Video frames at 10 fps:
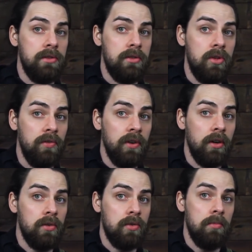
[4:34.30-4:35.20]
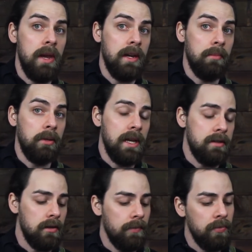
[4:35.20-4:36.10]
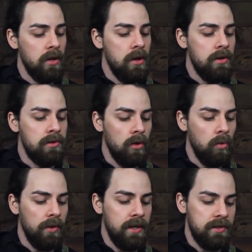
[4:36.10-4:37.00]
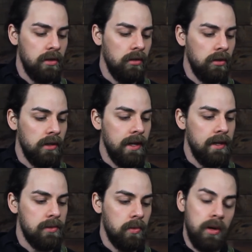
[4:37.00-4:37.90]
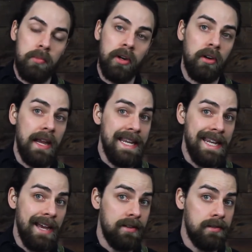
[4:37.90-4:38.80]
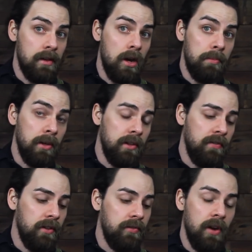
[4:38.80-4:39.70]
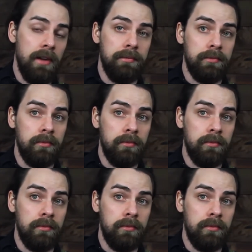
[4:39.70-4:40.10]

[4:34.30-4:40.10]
2 fingers remaining planted. So what that's going to look like is we're going to bring our index up on the 5th fret